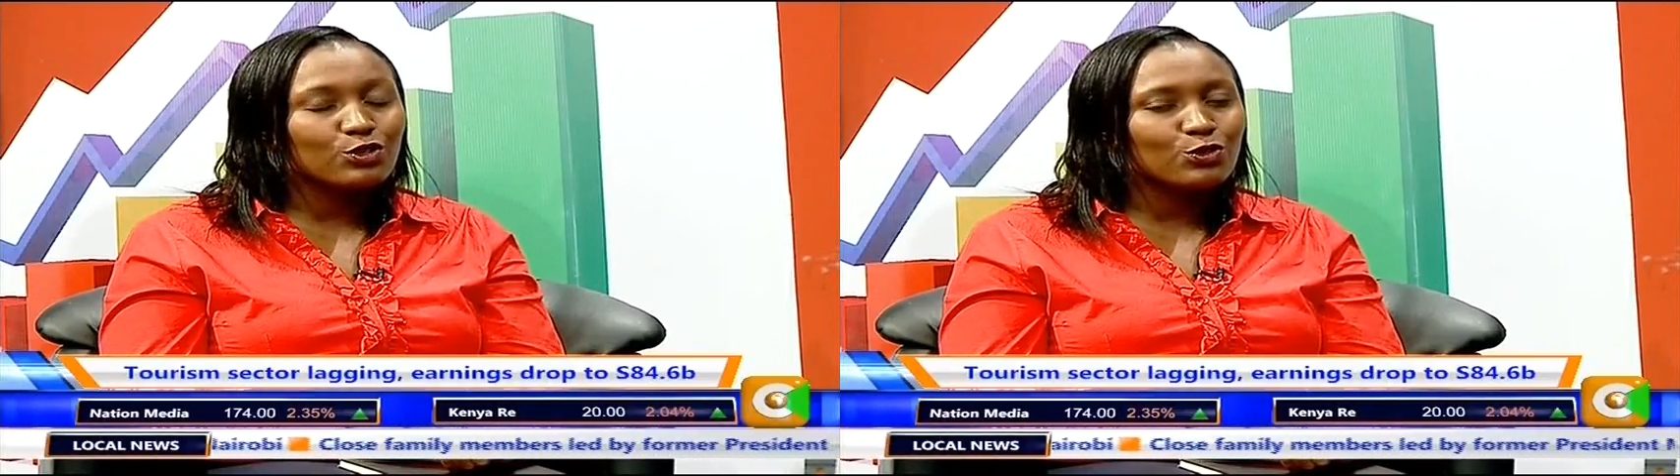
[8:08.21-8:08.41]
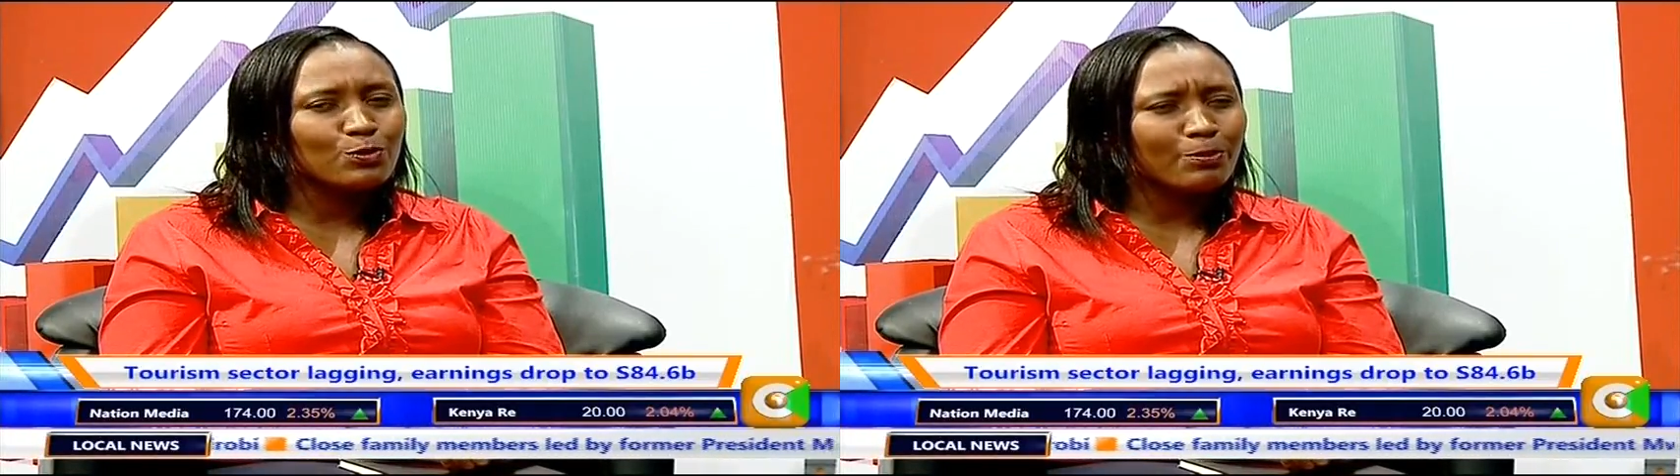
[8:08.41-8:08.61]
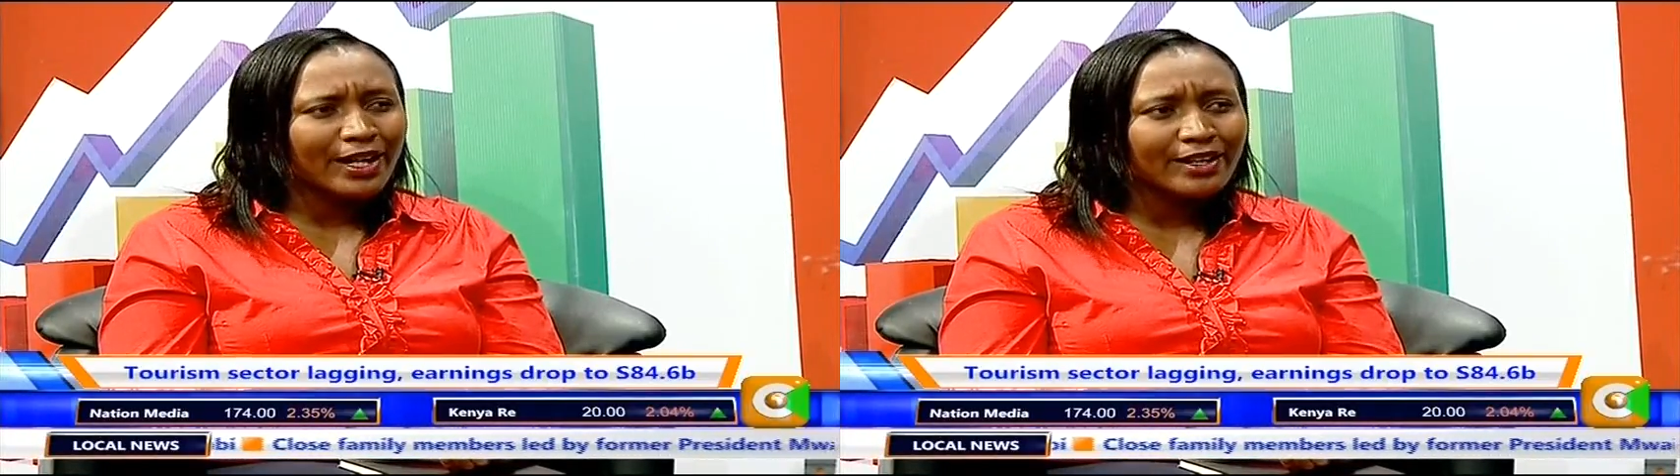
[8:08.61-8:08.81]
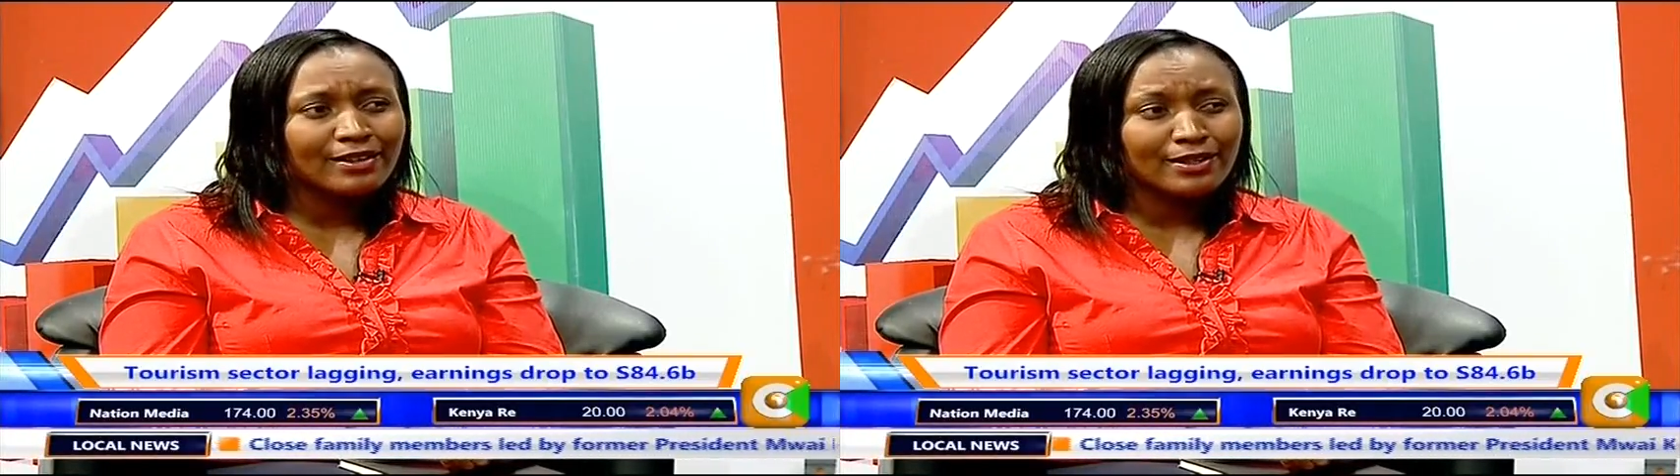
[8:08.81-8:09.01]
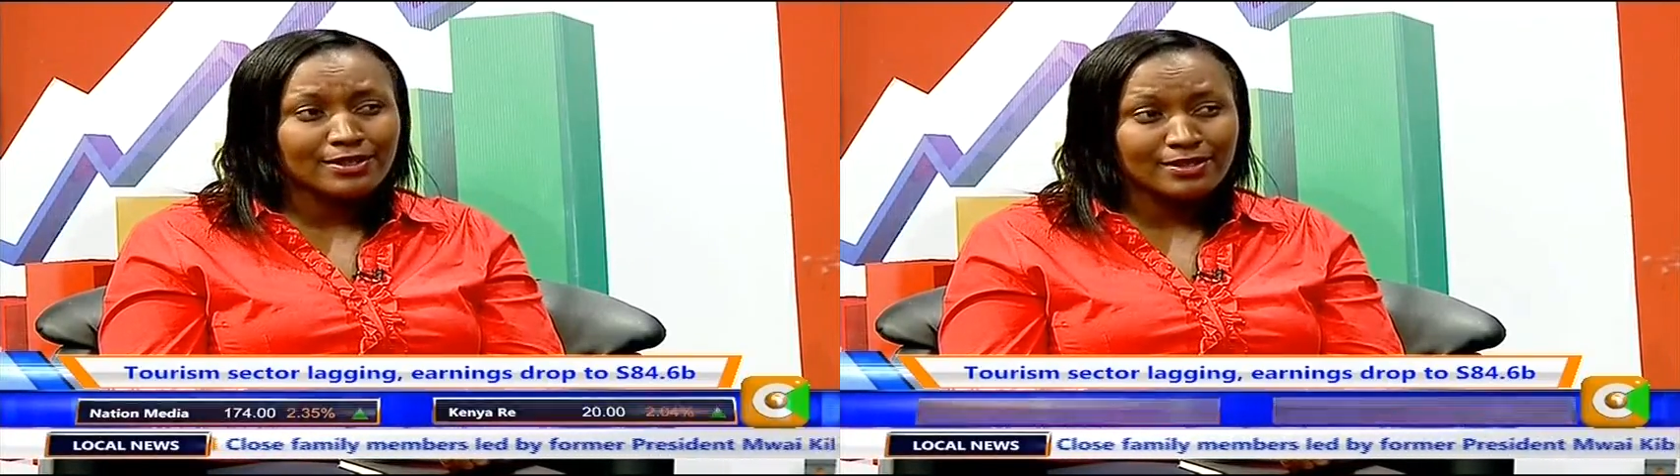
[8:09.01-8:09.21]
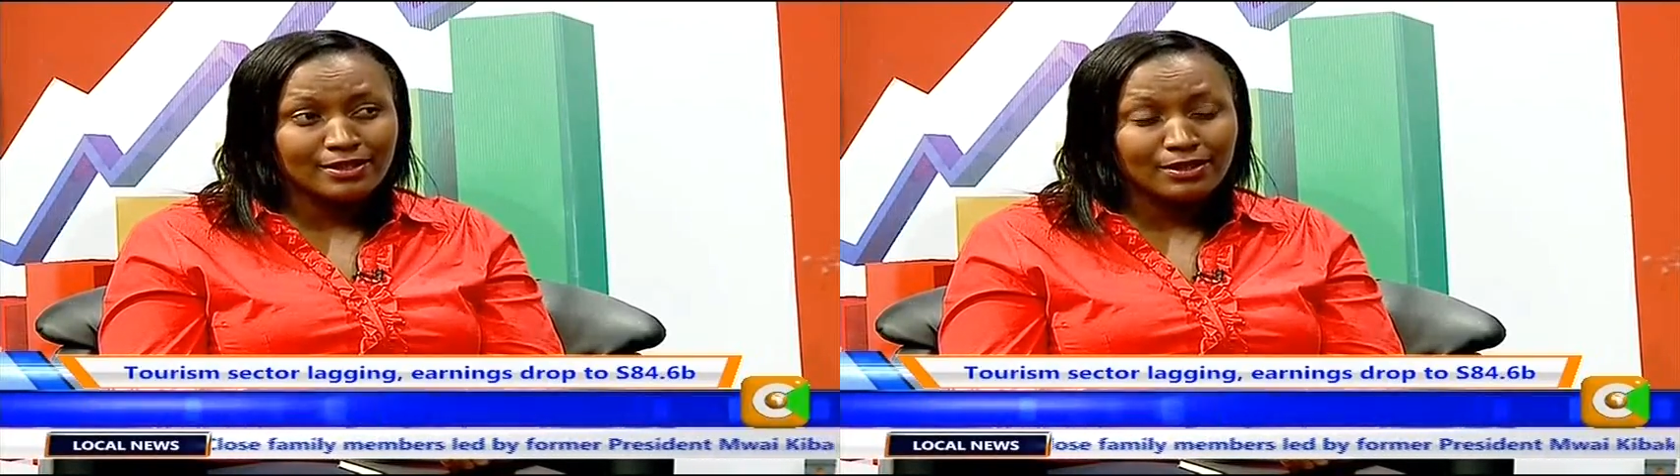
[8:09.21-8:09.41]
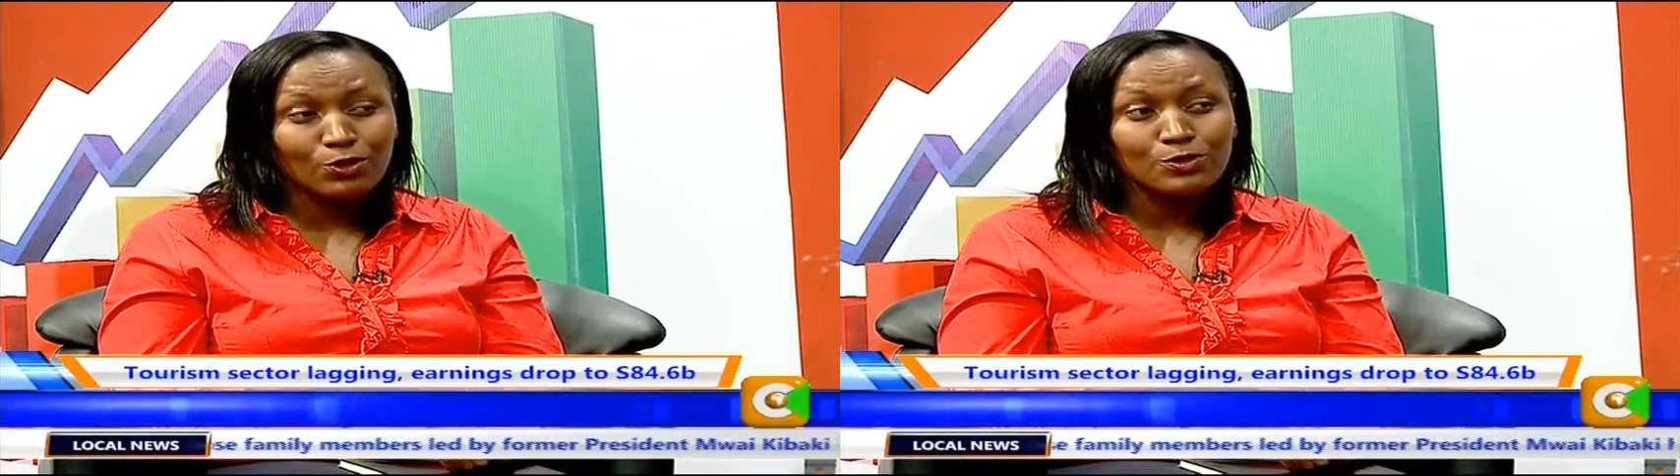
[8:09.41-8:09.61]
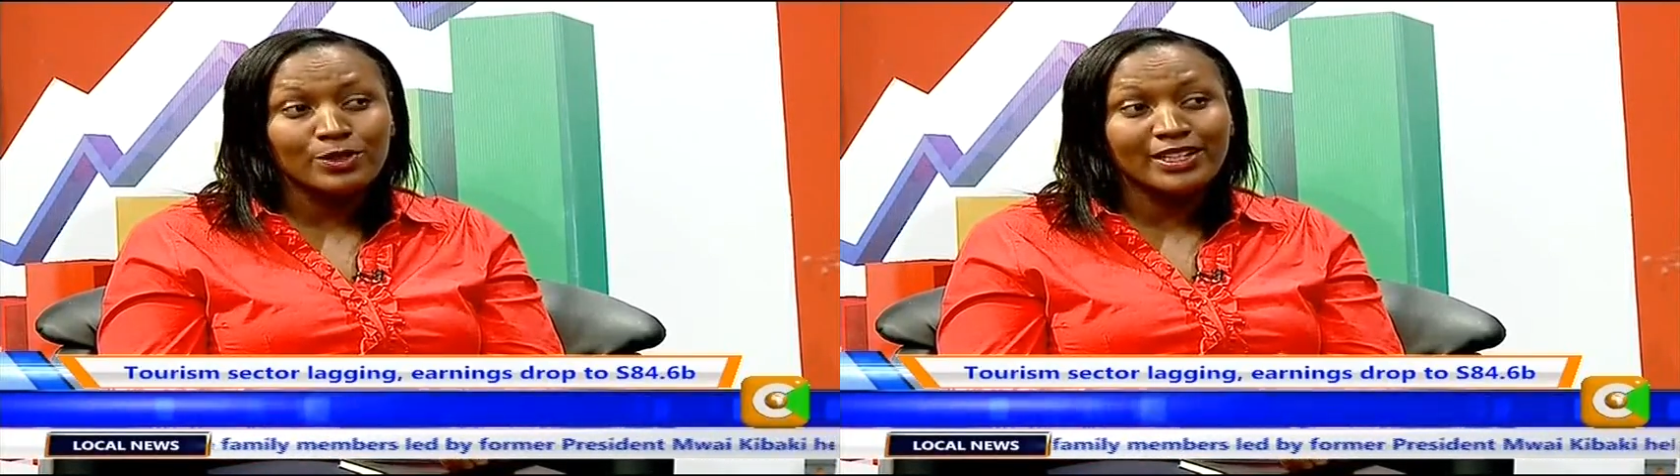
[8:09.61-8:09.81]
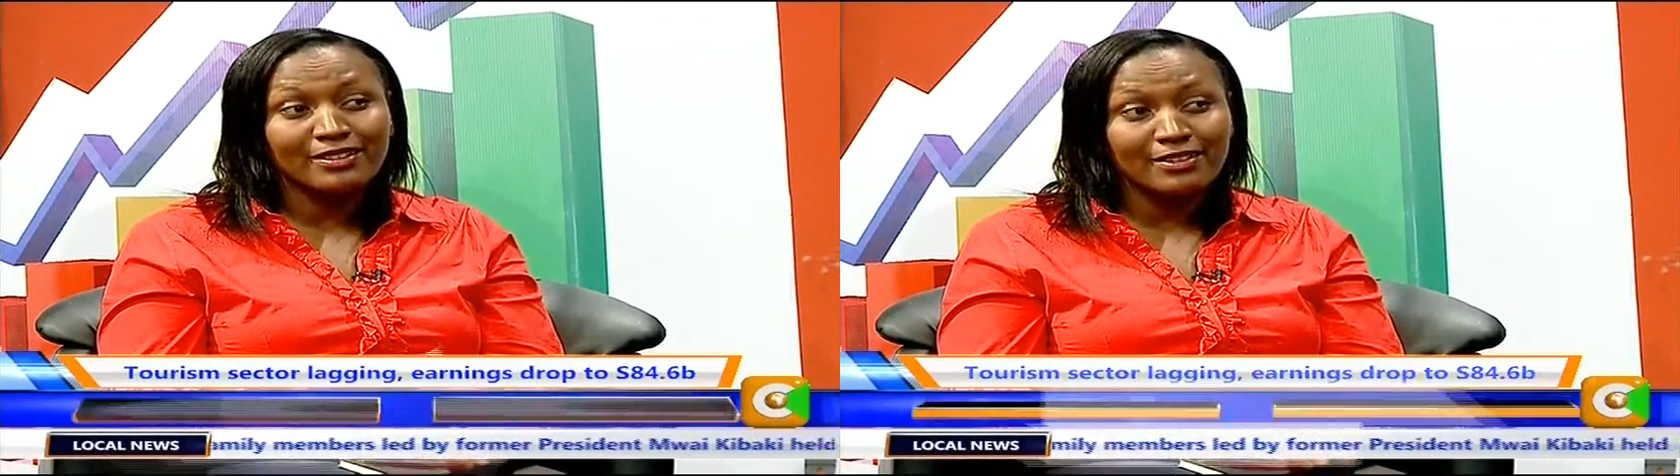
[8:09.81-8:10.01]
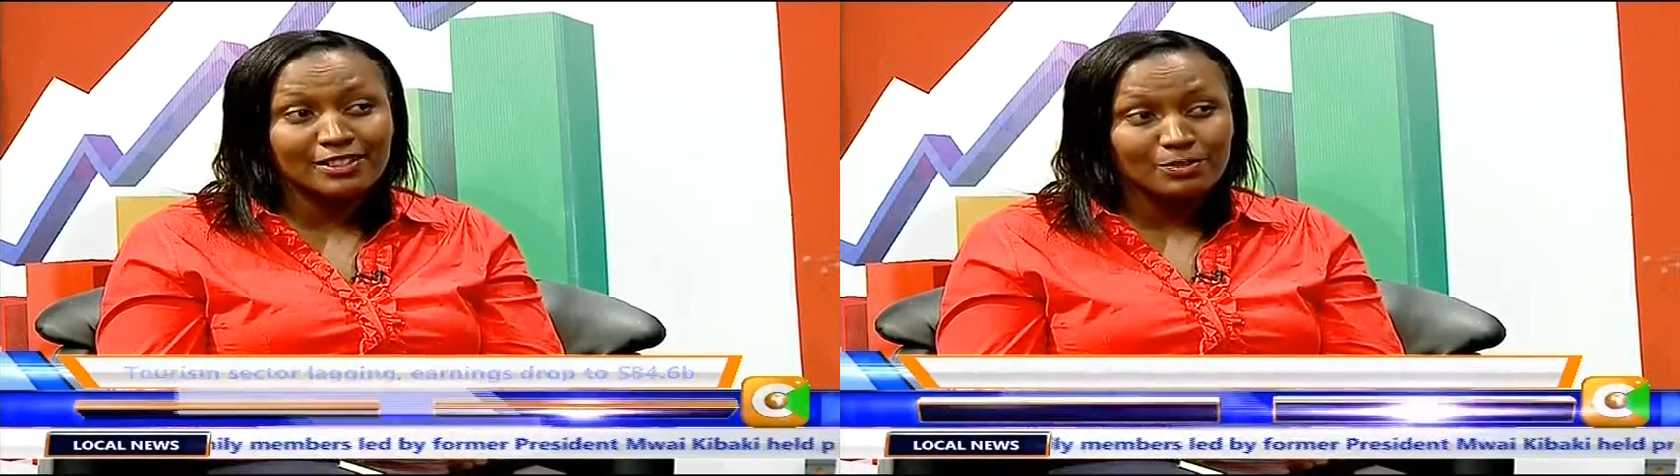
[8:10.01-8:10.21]
to buy real estate also
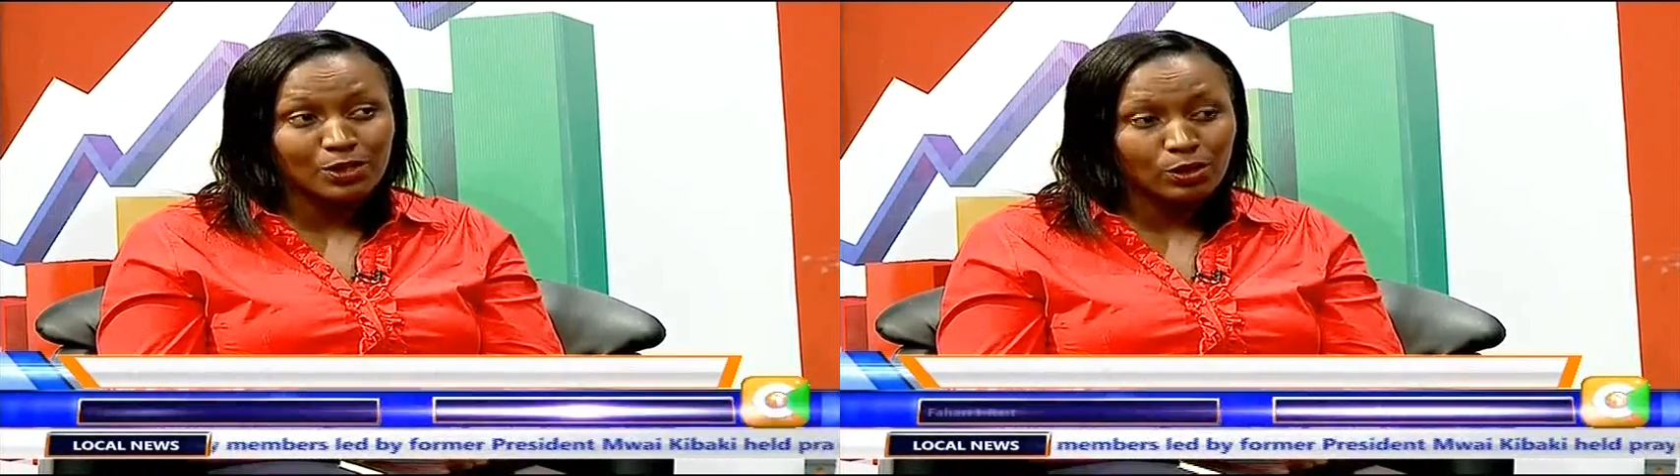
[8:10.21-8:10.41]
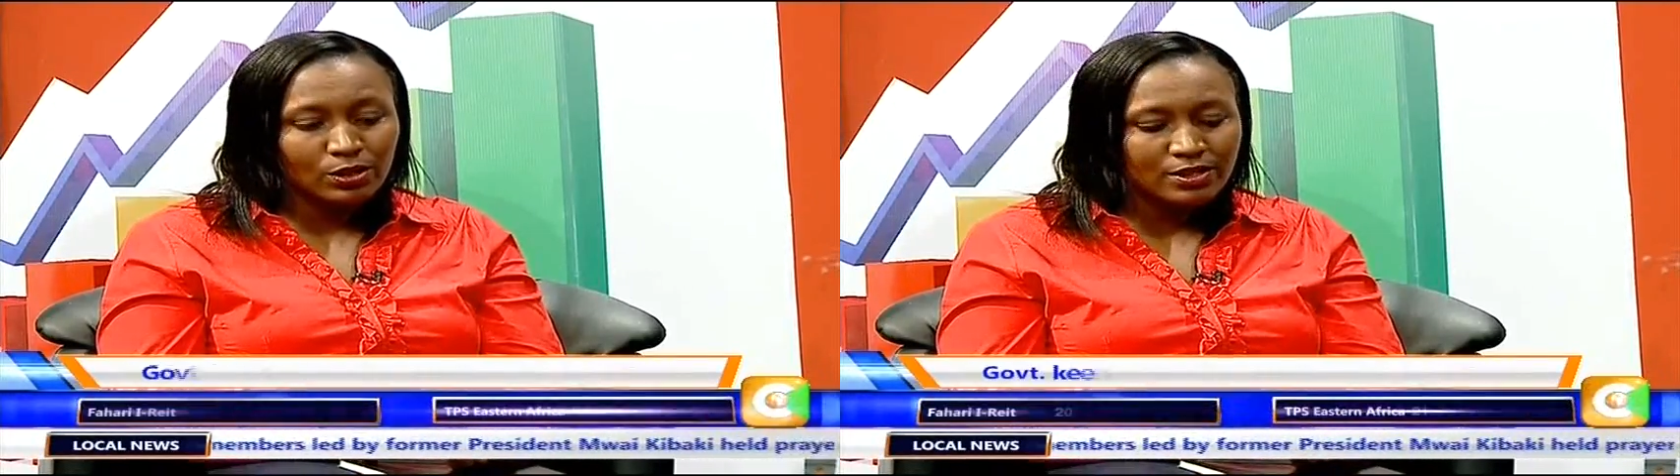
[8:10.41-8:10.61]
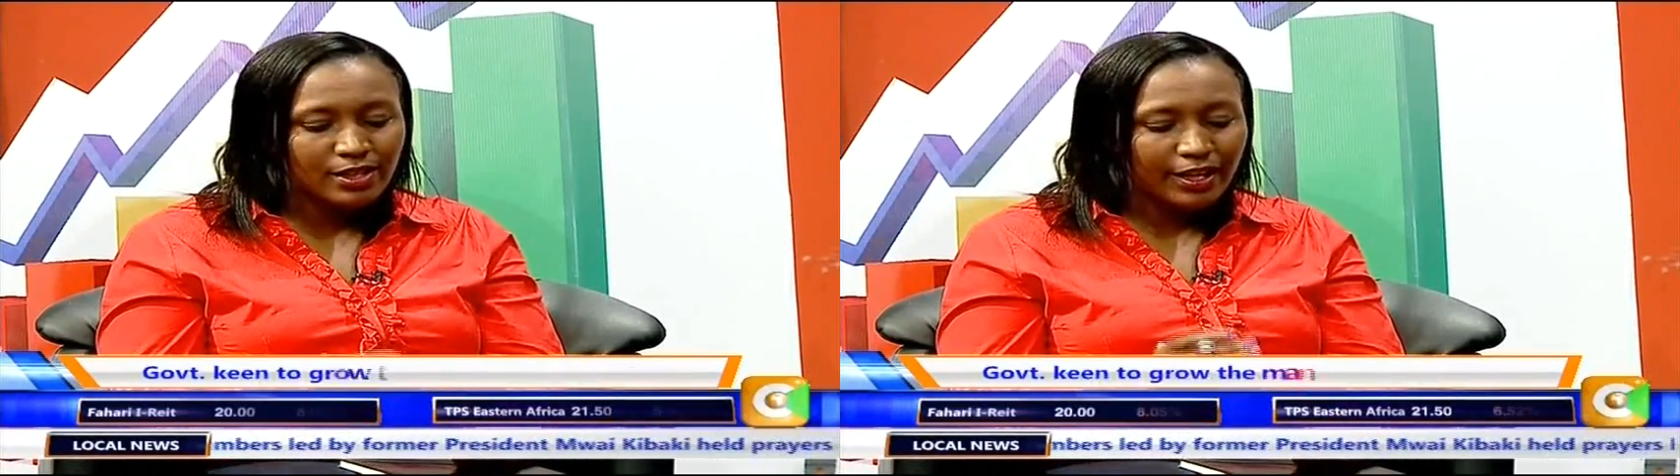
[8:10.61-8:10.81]
increases, because